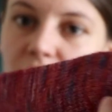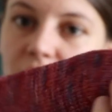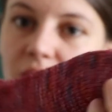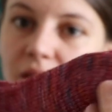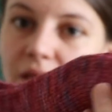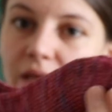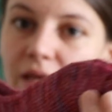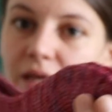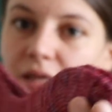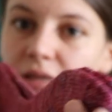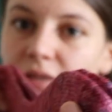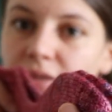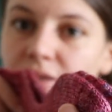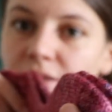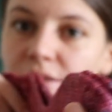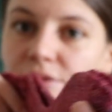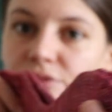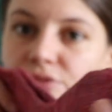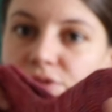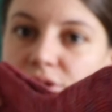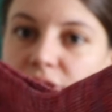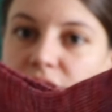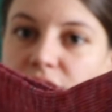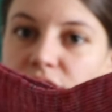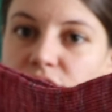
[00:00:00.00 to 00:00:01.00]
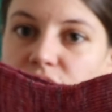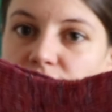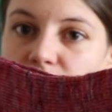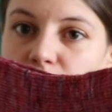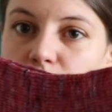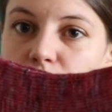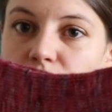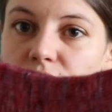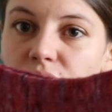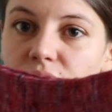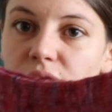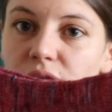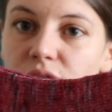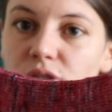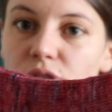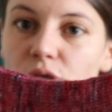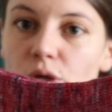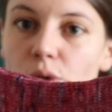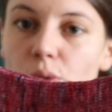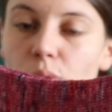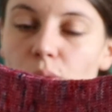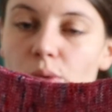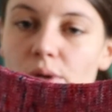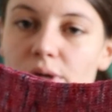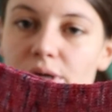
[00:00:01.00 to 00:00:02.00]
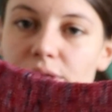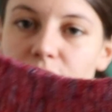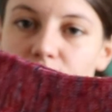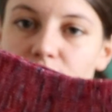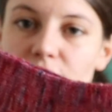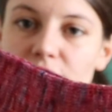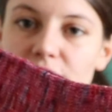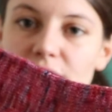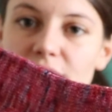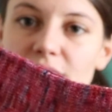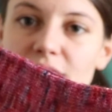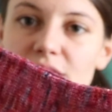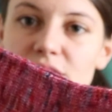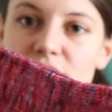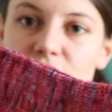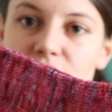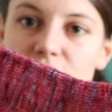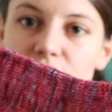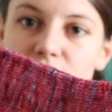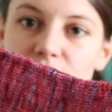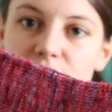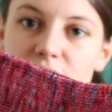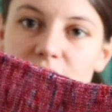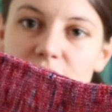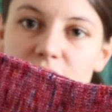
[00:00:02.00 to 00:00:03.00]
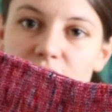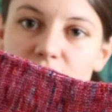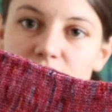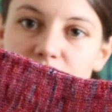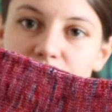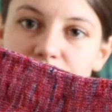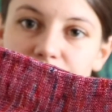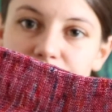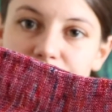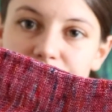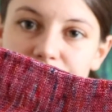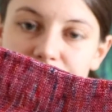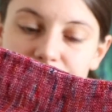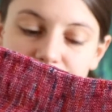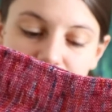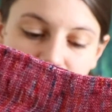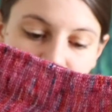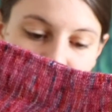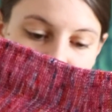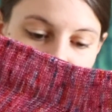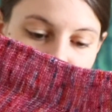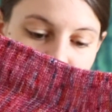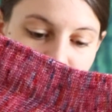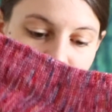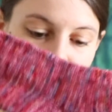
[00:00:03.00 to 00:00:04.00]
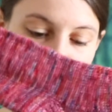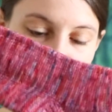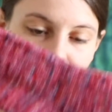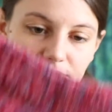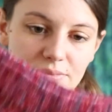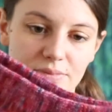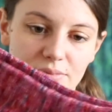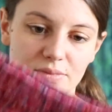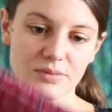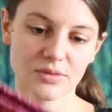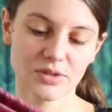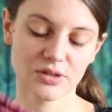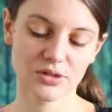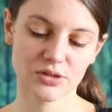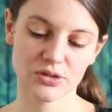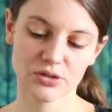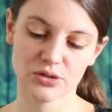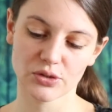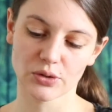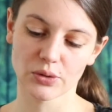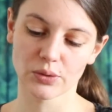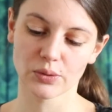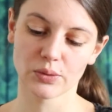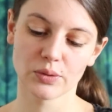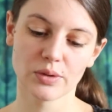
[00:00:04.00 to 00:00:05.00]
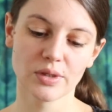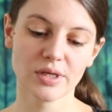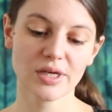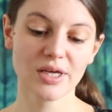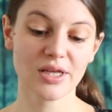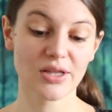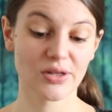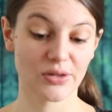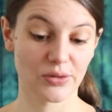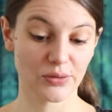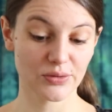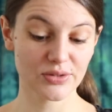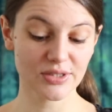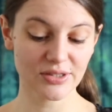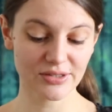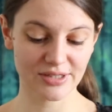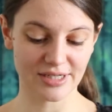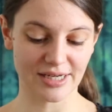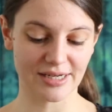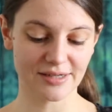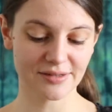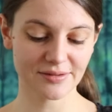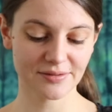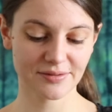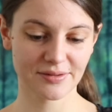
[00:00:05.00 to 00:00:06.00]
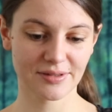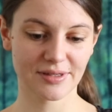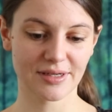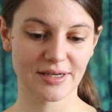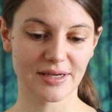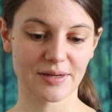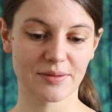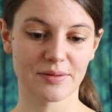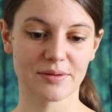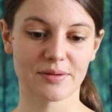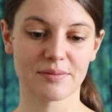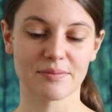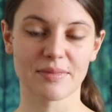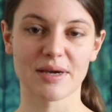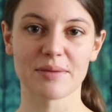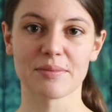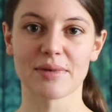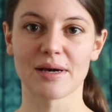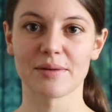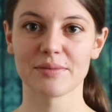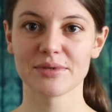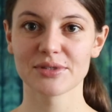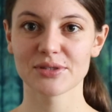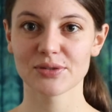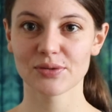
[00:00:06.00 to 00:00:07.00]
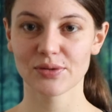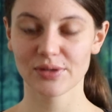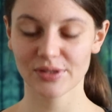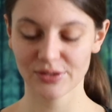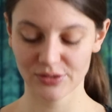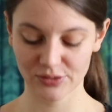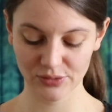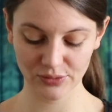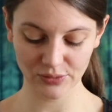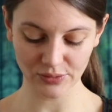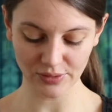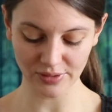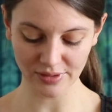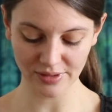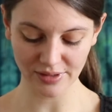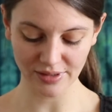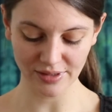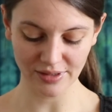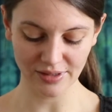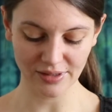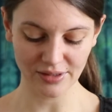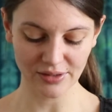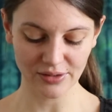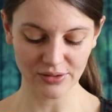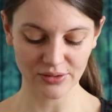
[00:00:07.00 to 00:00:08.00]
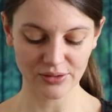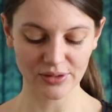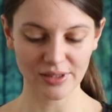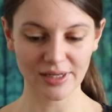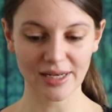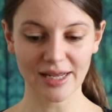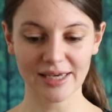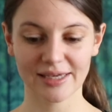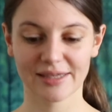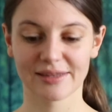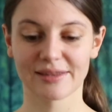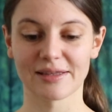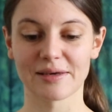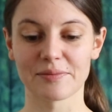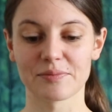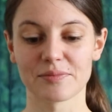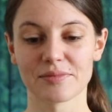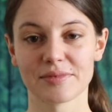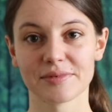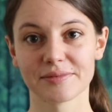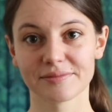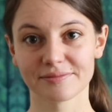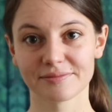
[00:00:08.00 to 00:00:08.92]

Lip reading: and finishing with a toe with a Kitchener stitch. So those are done, and my mom is going to like them.